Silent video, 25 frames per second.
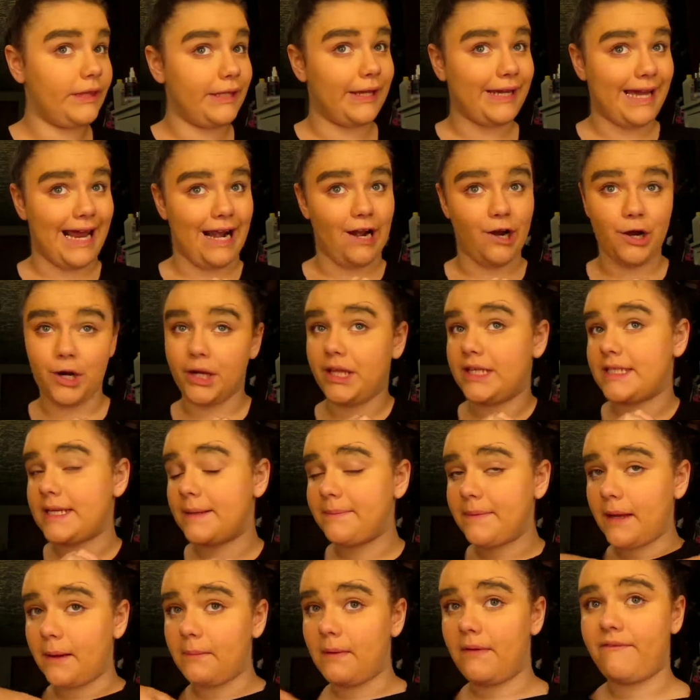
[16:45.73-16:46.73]
And I gotta hurry this
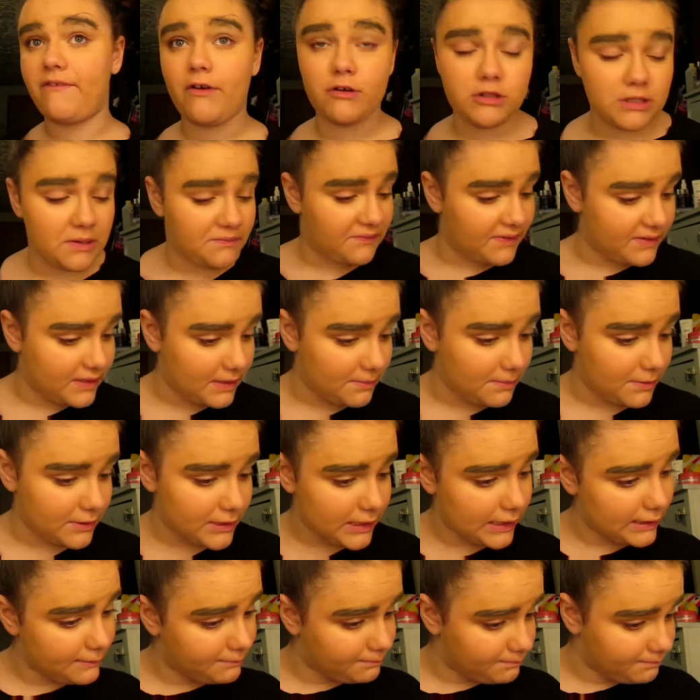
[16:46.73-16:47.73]
up though. My phone's on 50%.
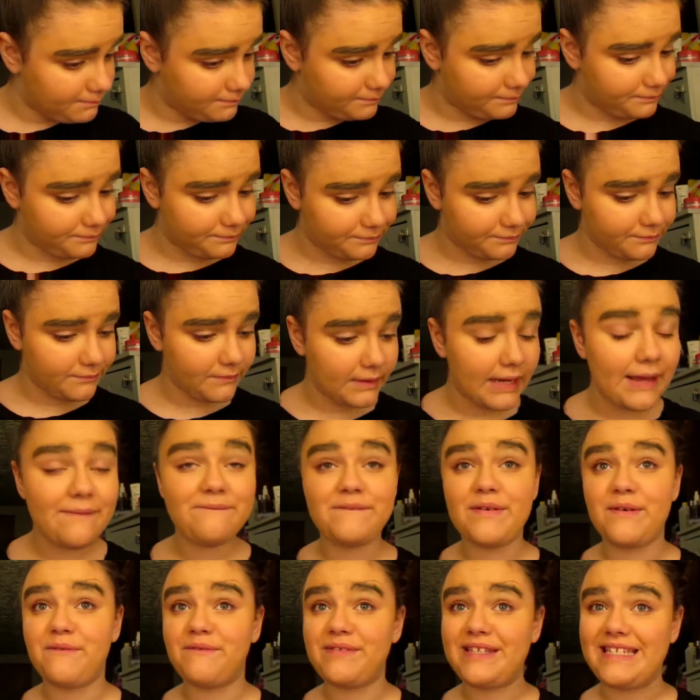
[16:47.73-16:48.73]
middle of my crease.
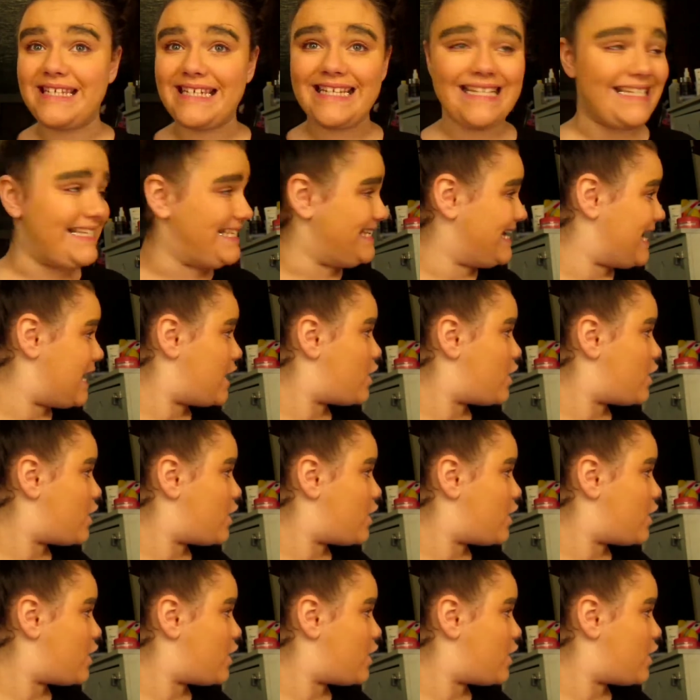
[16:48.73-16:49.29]
15.